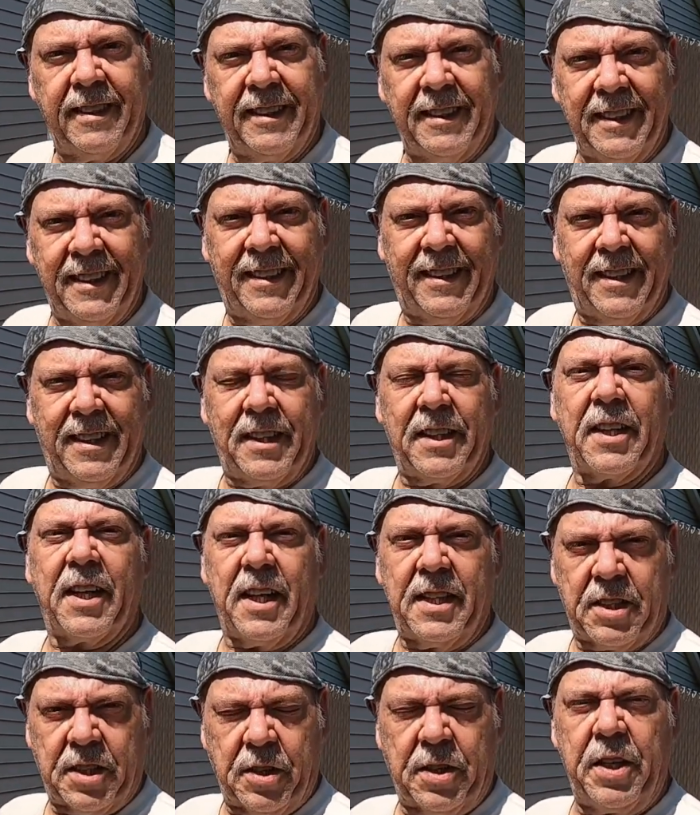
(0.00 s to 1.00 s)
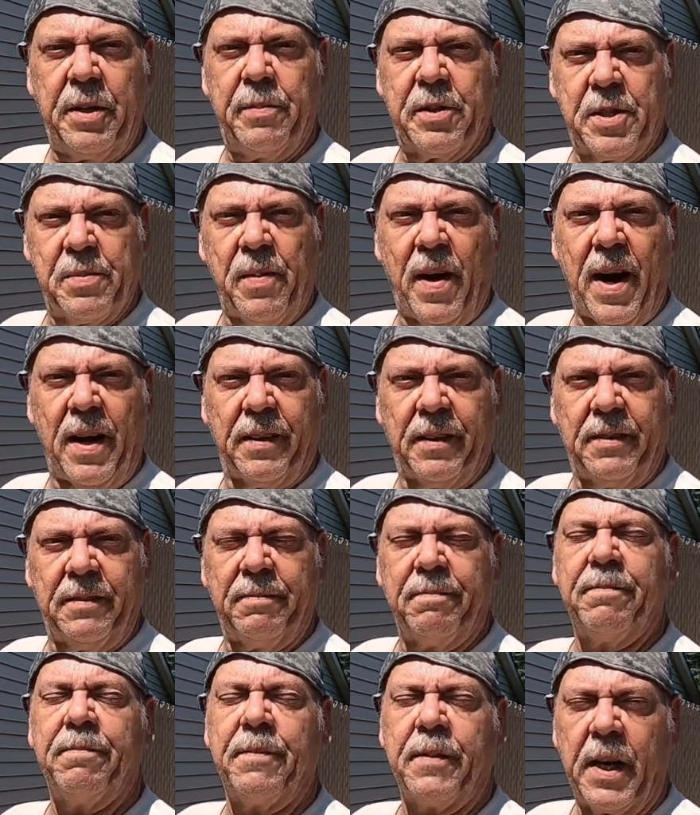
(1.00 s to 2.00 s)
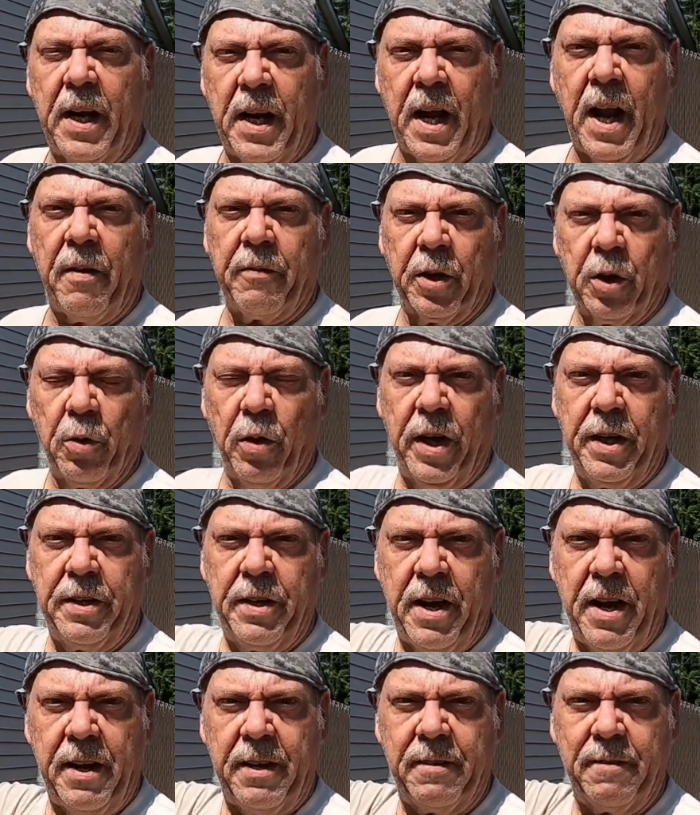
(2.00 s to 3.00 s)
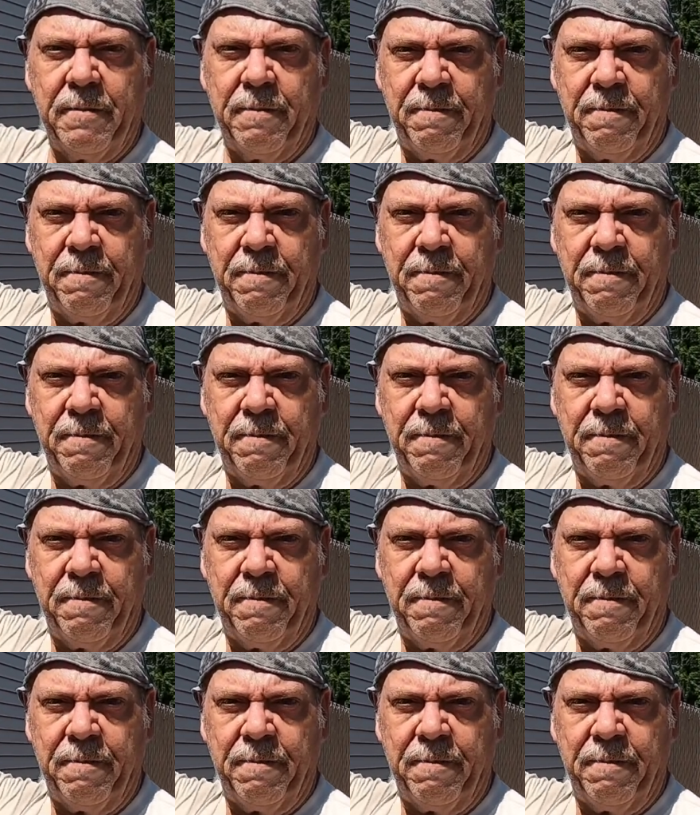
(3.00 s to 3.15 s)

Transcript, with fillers: you guys keep smiling and have a great day